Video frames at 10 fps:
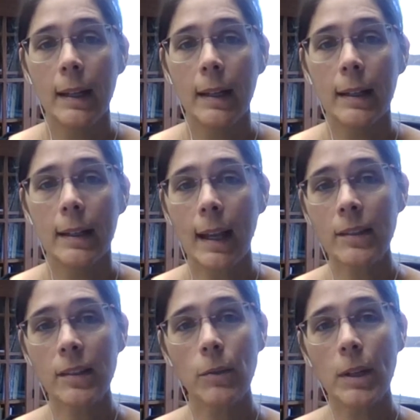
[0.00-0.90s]
The next
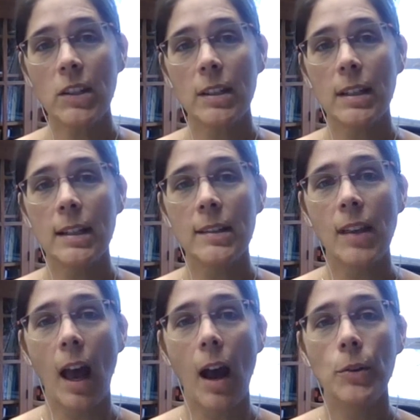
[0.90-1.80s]
question is,
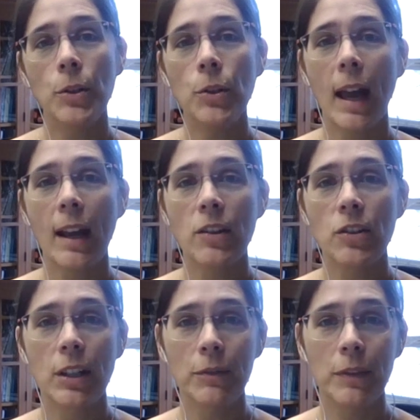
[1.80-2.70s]
how do you actually
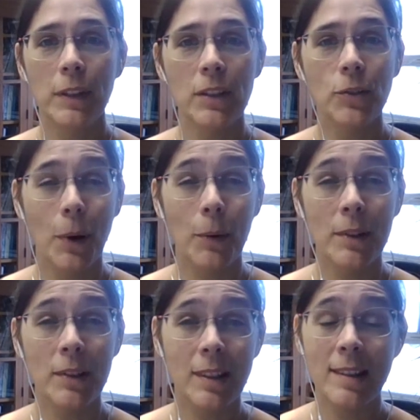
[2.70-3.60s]
convince growers
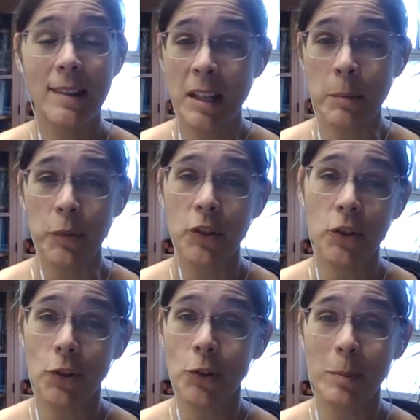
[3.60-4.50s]
that dips
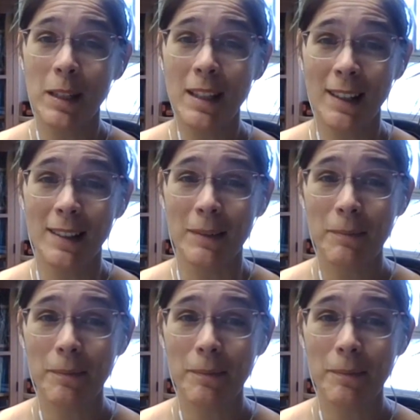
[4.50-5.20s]
should be done?